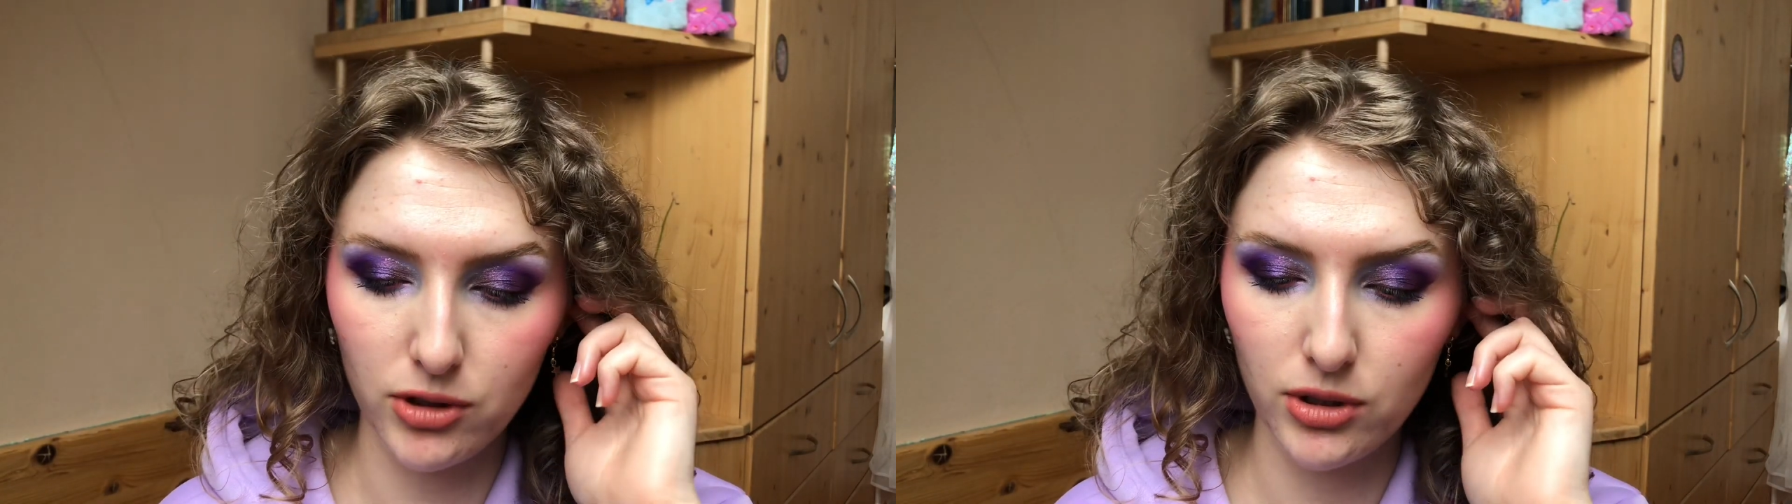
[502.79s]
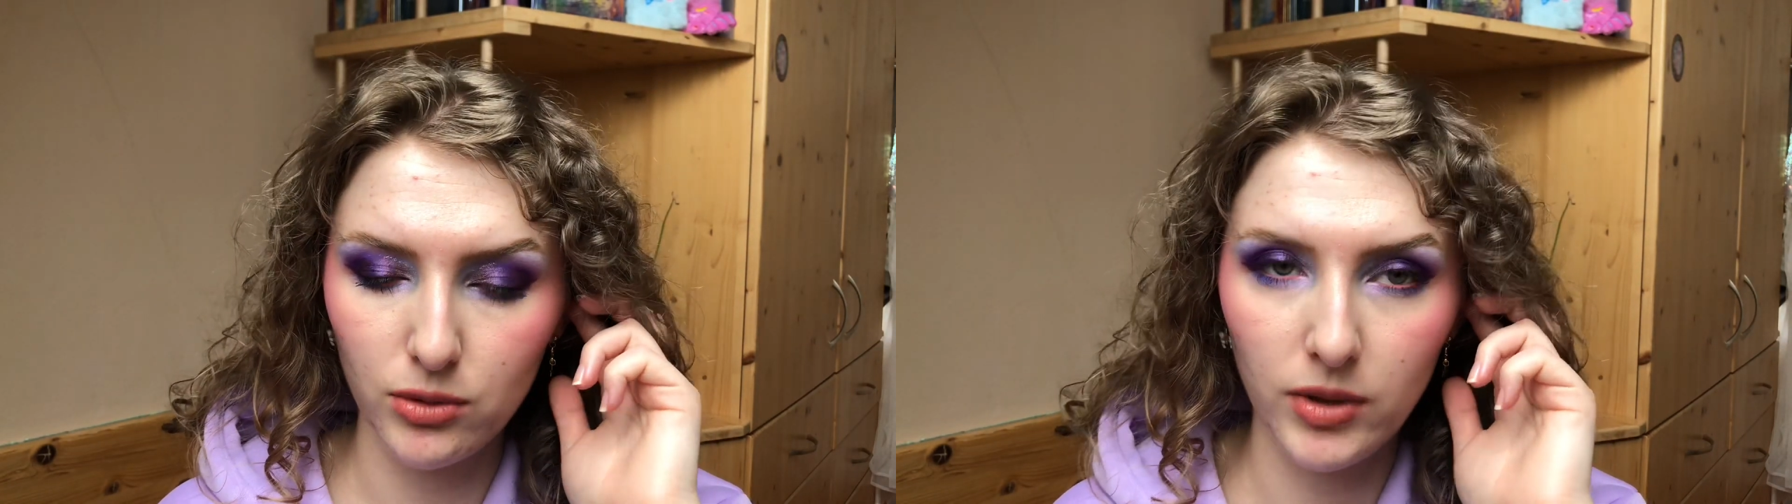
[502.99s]

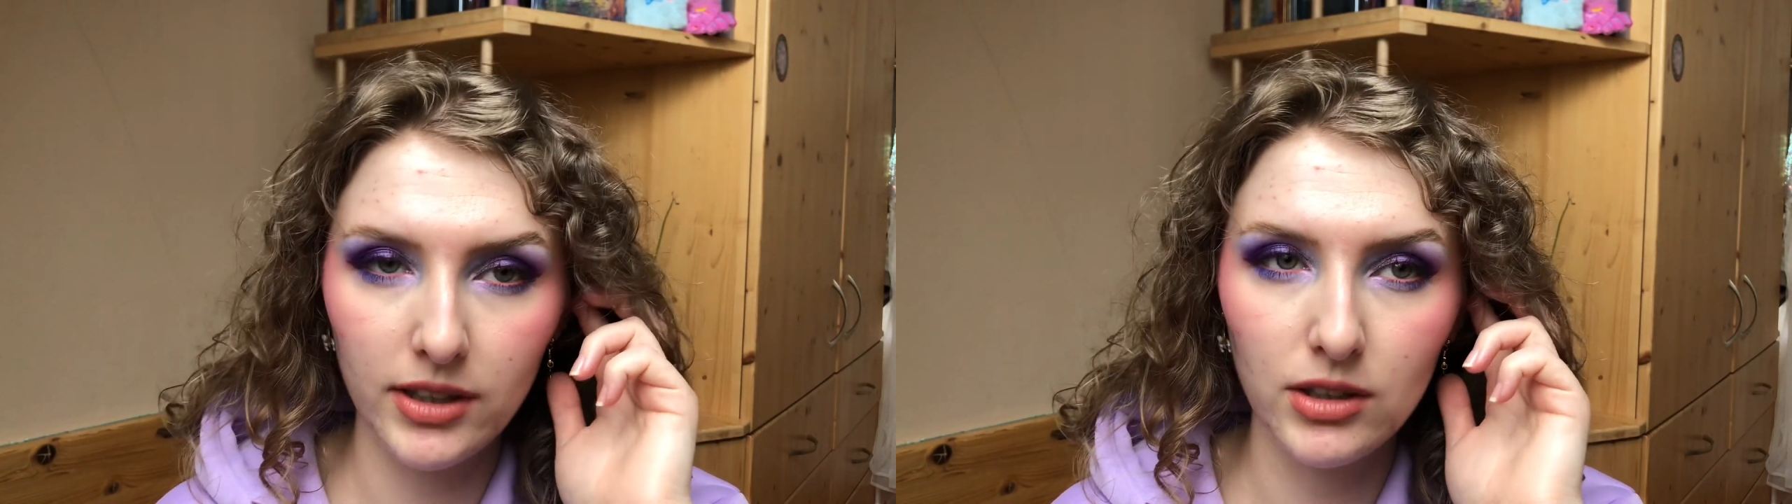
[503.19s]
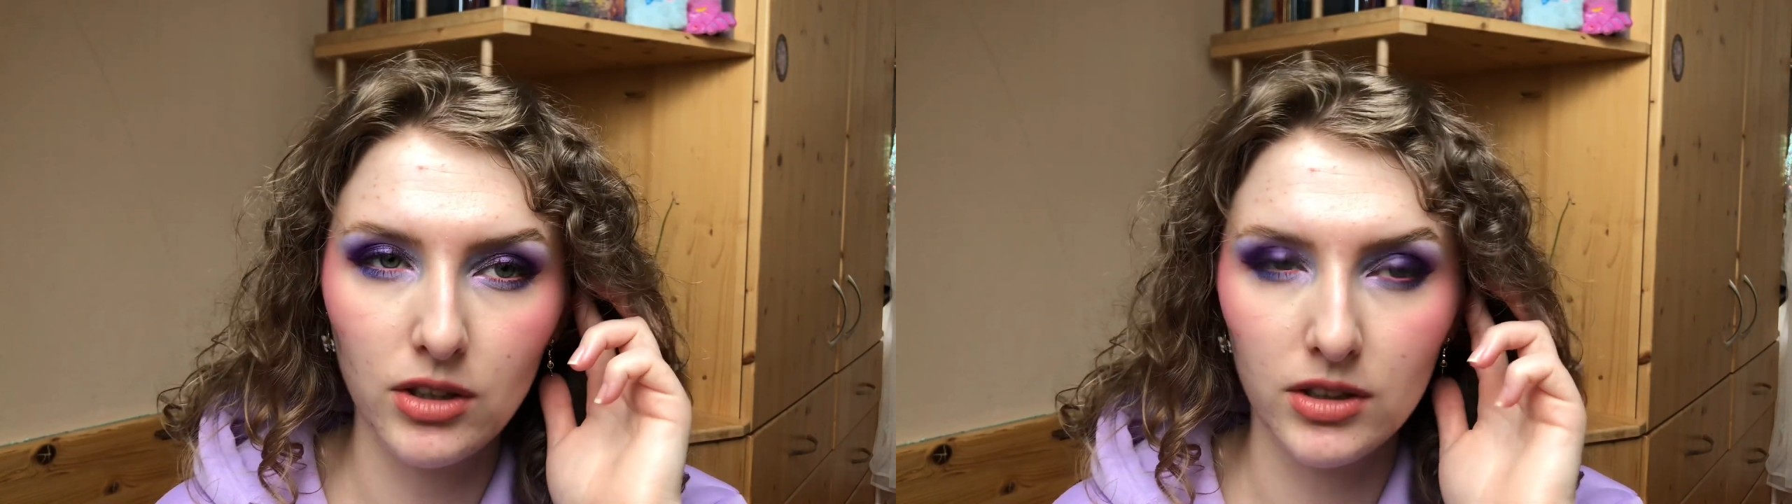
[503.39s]
quite a
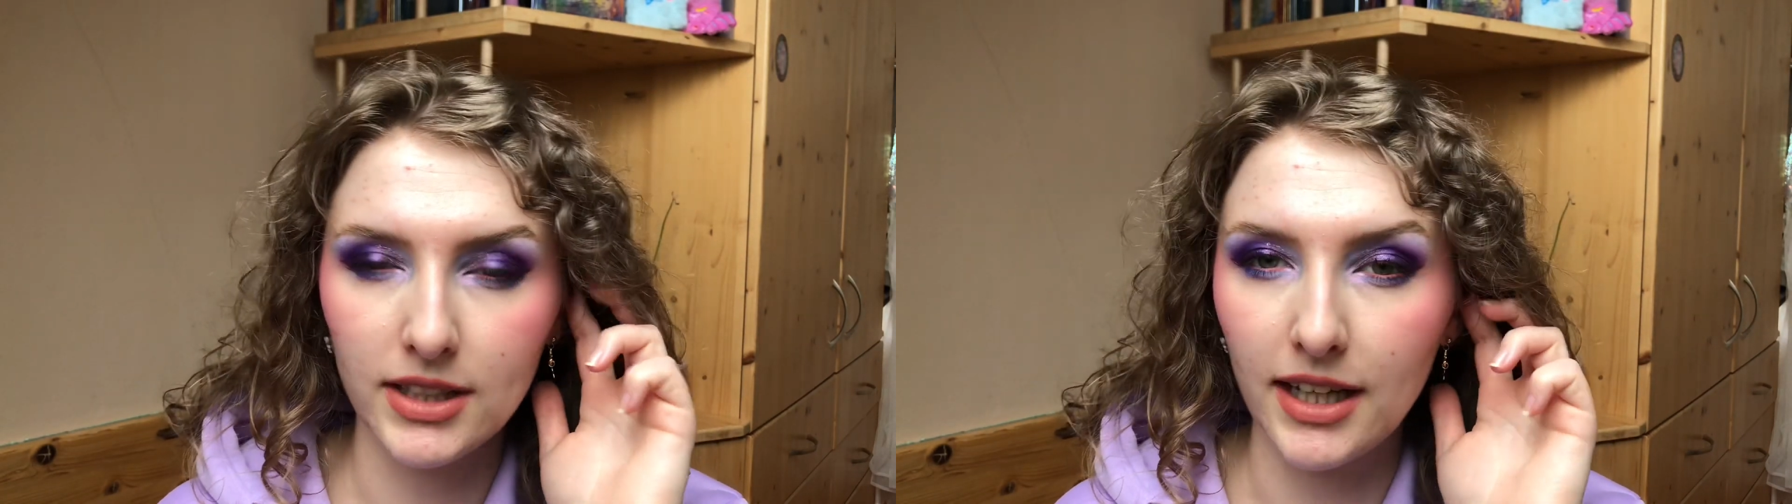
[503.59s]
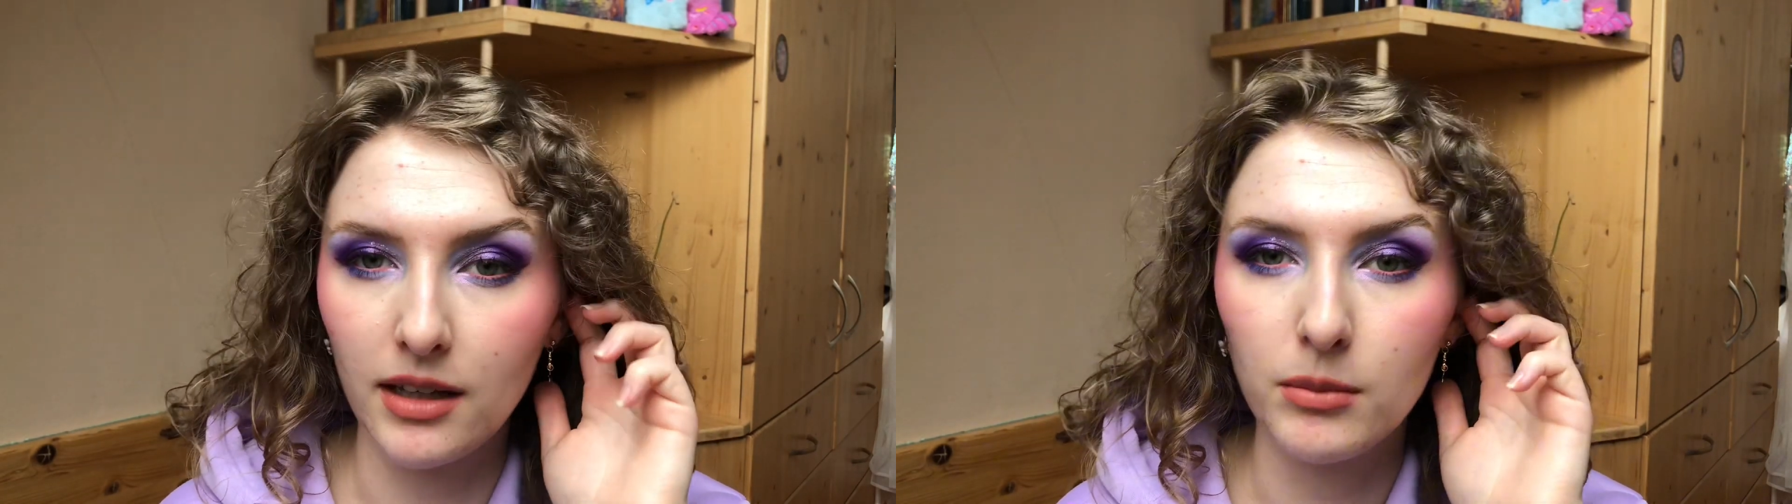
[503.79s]
long
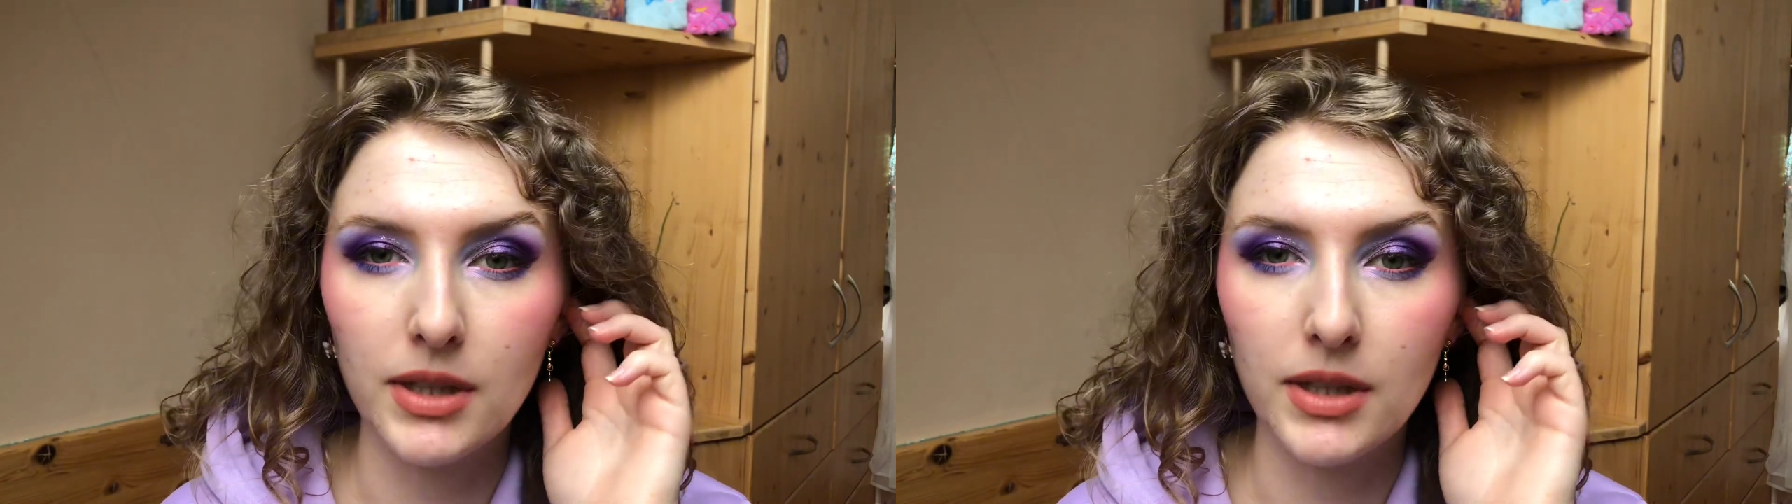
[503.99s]
time.